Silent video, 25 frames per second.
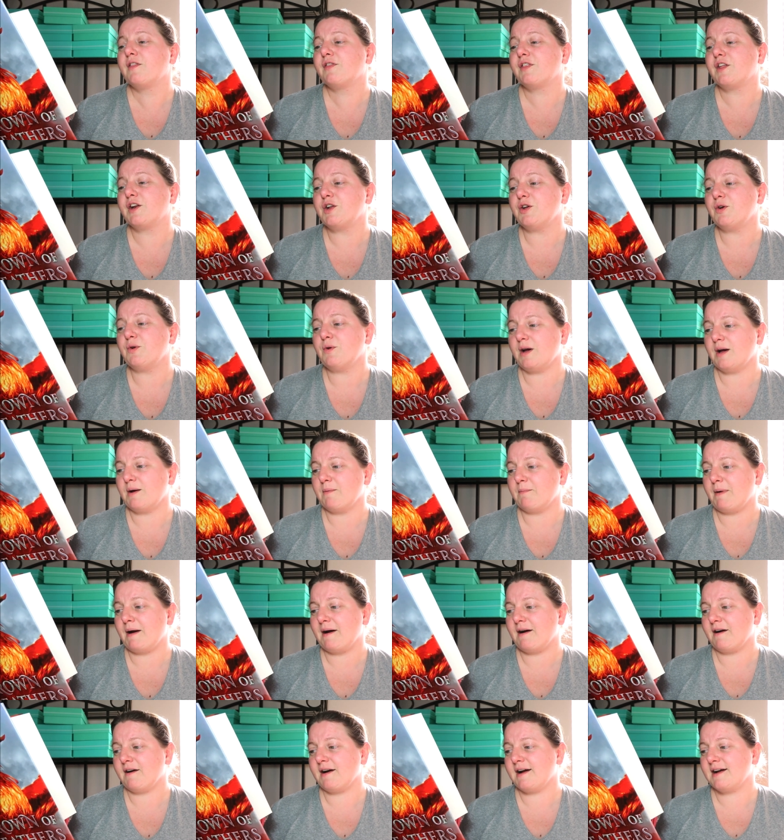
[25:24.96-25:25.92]
the new
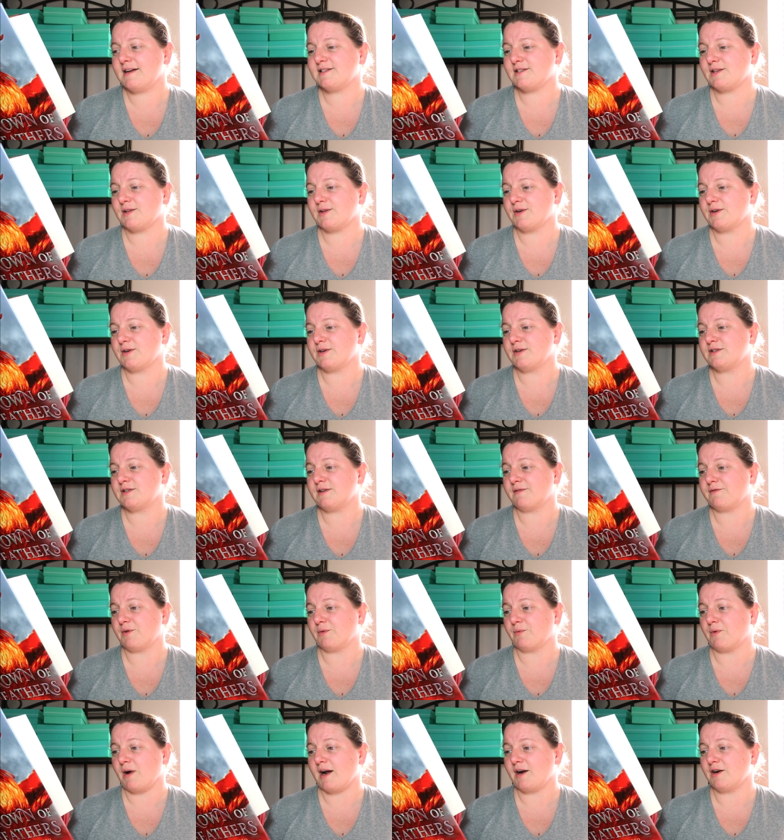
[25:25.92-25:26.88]
empire has learned of
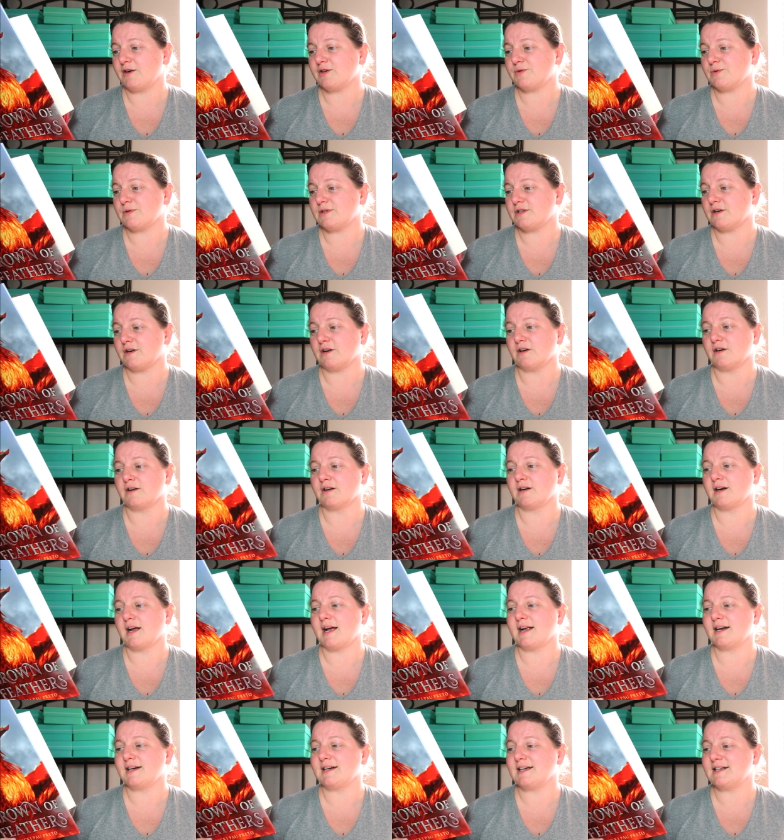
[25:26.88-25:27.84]
the writer's return
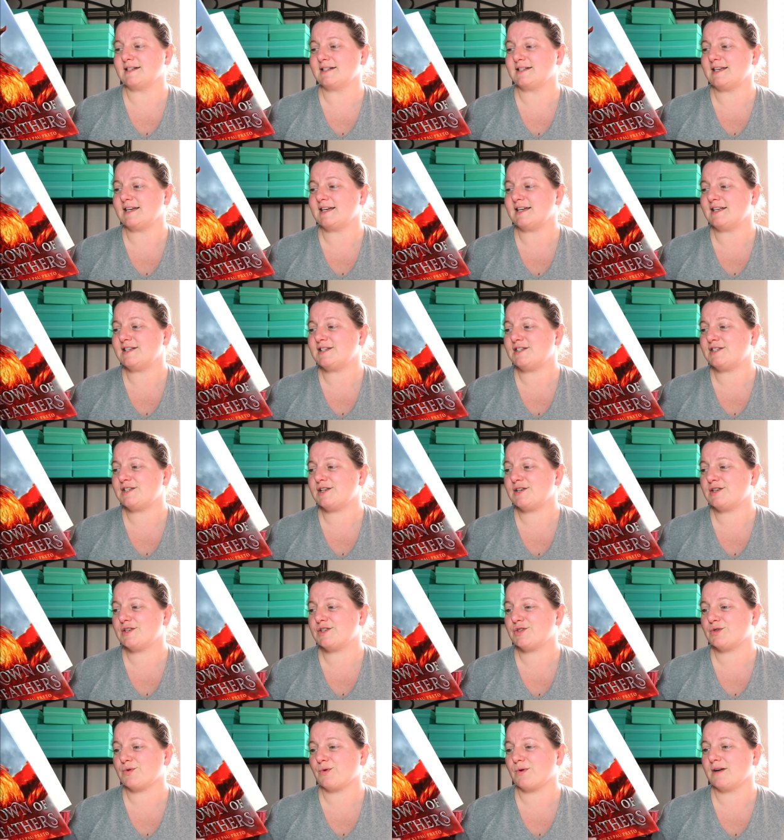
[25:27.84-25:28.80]
and intends to
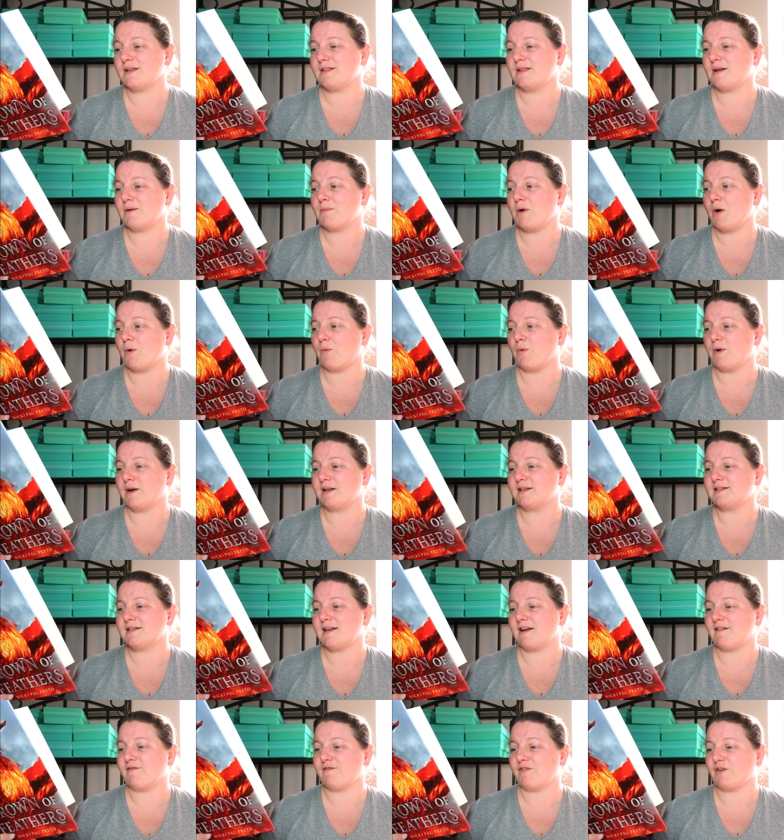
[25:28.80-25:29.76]
destroy them
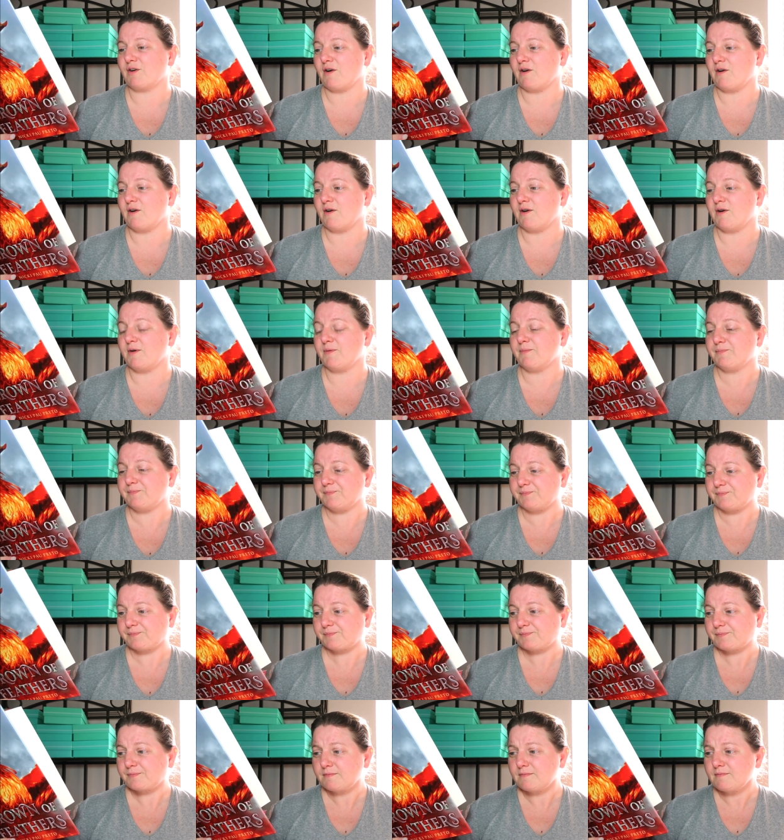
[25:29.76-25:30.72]
once and for all.
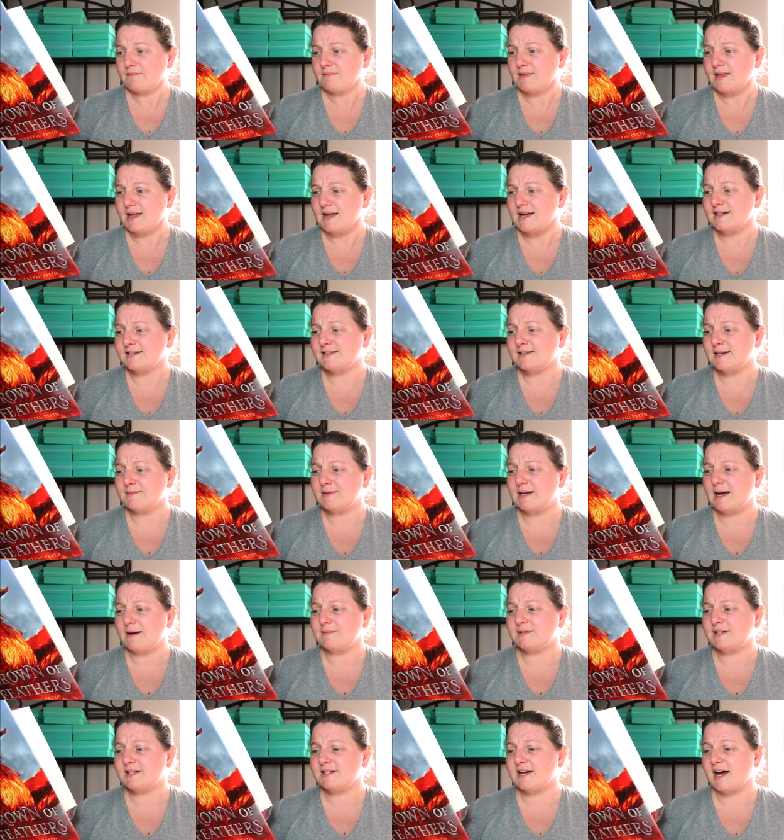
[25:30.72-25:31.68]

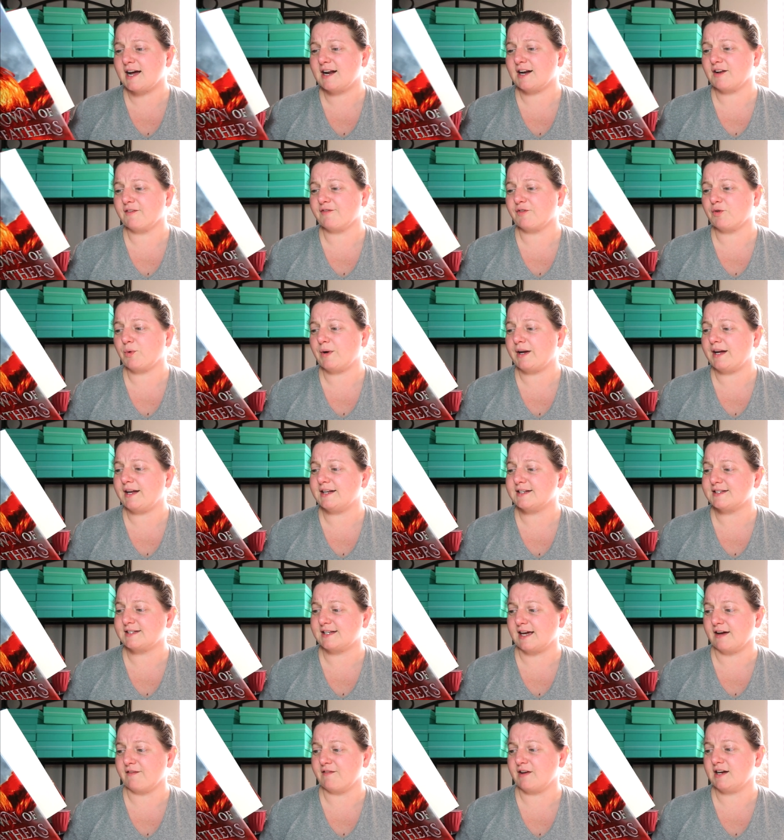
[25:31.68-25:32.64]
Sometimes the title of queen
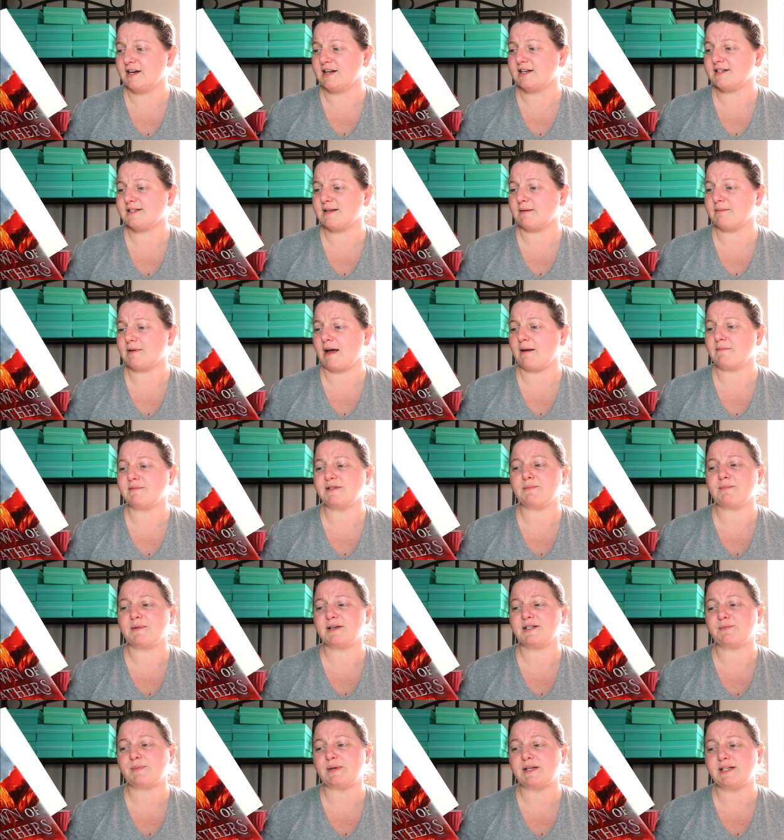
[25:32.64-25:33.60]
is given, sometimes it
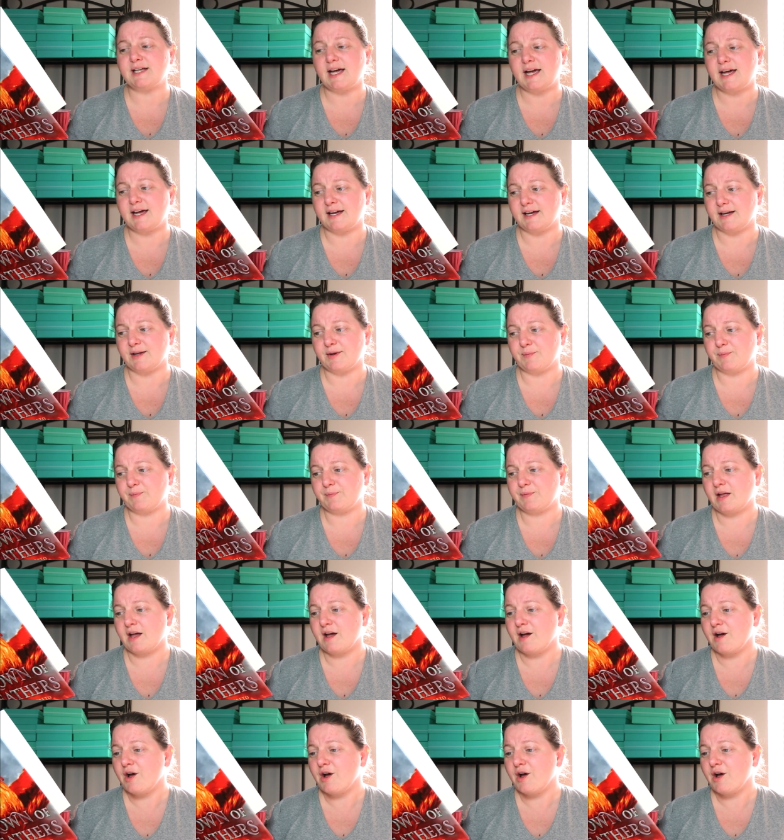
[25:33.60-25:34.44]
must be taken.